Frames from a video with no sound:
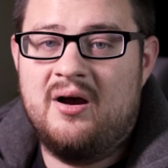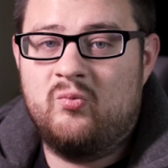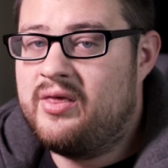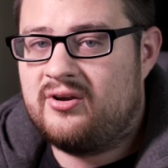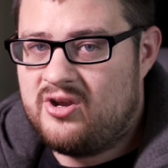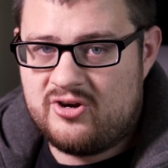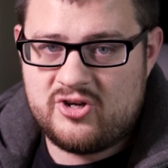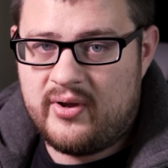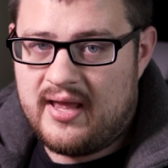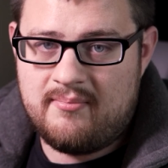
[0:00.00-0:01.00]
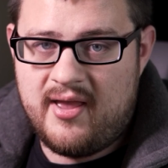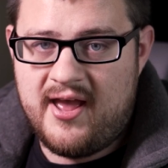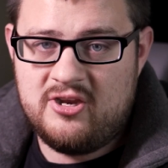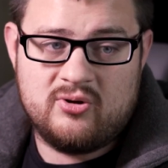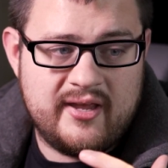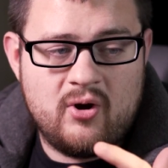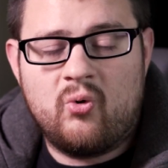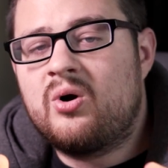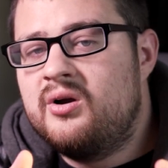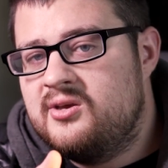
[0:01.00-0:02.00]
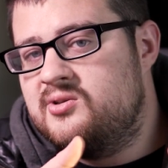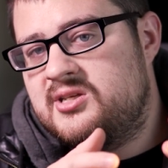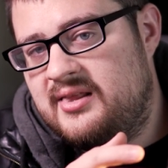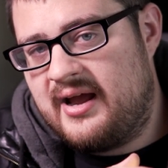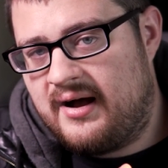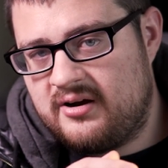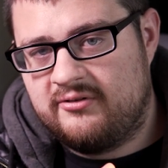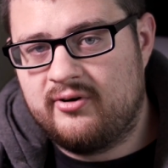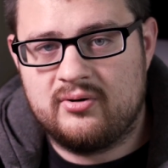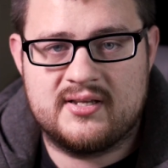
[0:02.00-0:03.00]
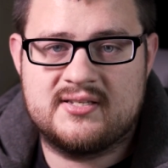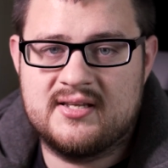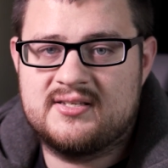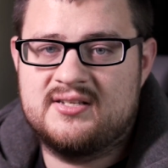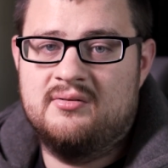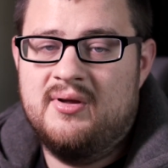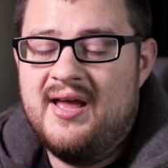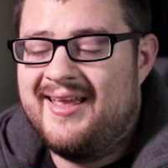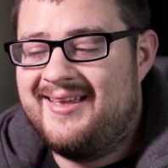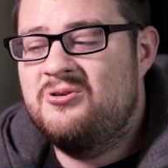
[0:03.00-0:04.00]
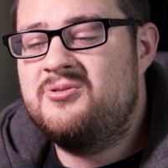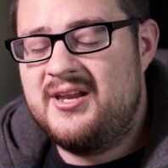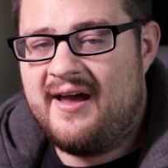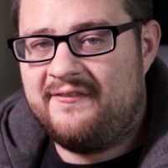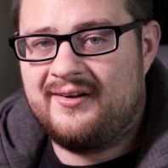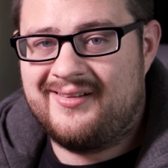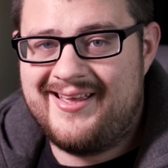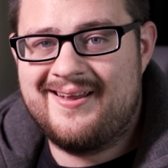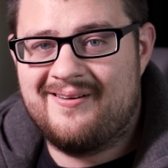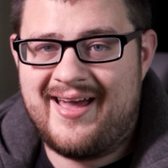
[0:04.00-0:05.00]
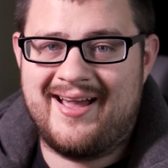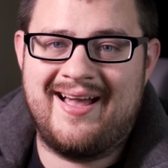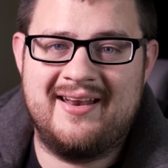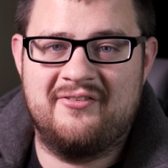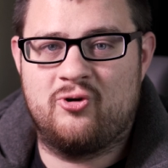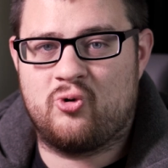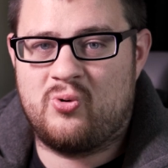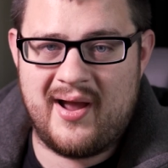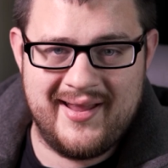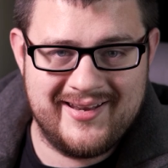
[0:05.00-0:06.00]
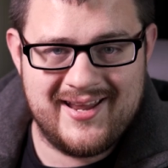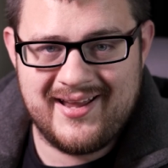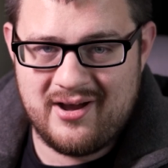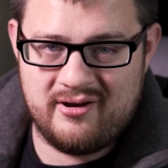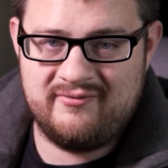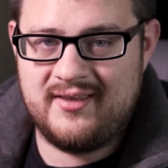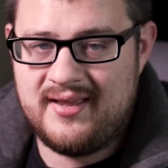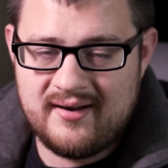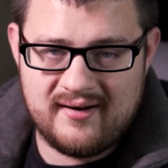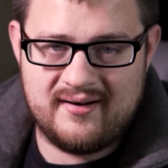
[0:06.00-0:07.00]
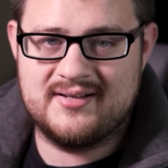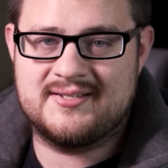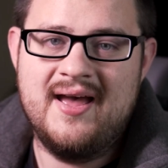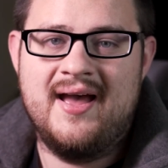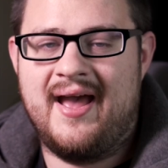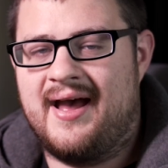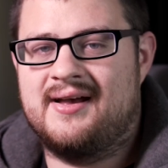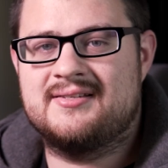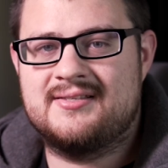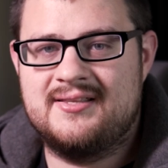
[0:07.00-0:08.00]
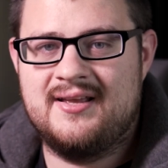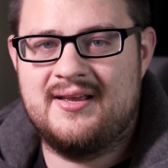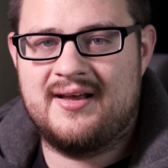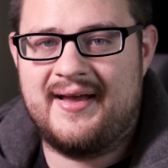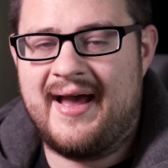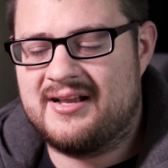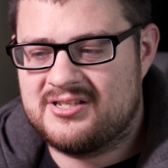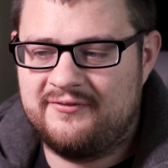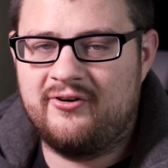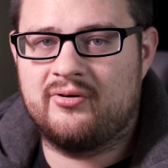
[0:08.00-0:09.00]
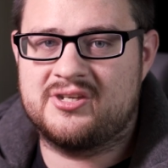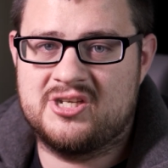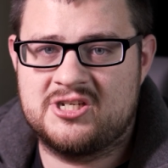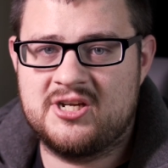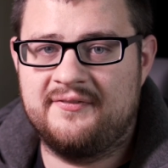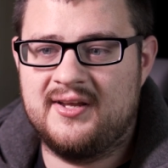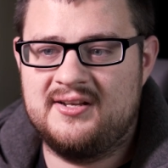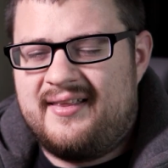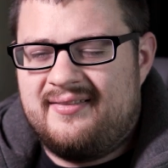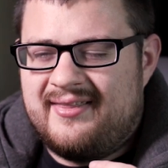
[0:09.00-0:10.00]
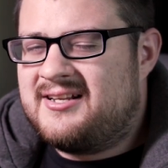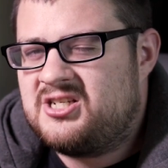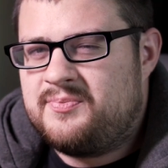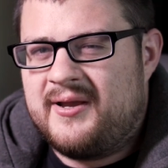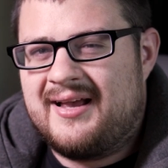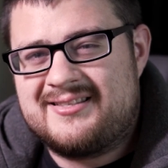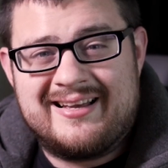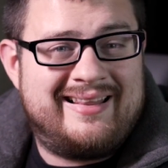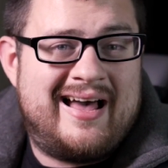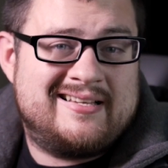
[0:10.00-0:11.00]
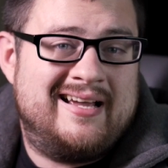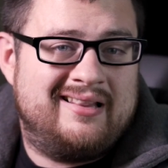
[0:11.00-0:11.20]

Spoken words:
whether you're doing it manually or using the autofocus system, you definitely hear that kind of grinding of gears as the focus is shifting. And that's just because the glass